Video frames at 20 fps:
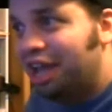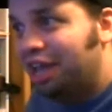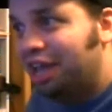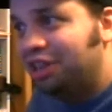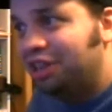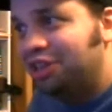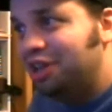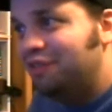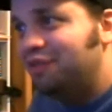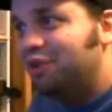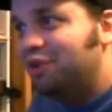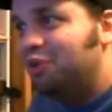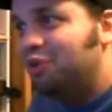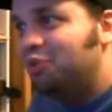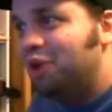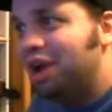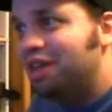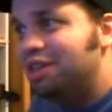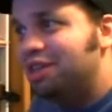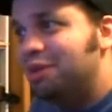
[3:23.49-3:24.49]
and live in a
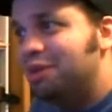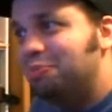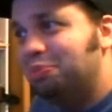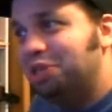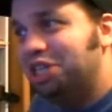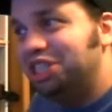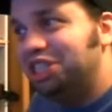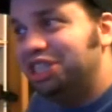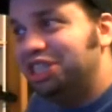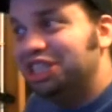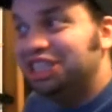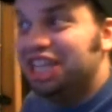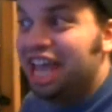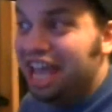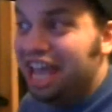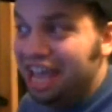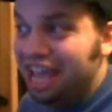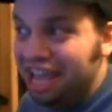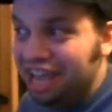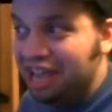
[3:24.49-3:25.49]
way that pleases
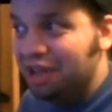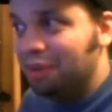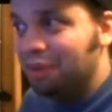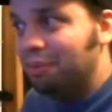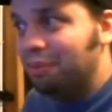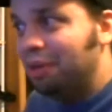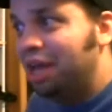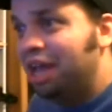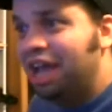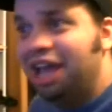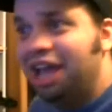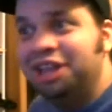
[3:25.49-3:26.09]
Him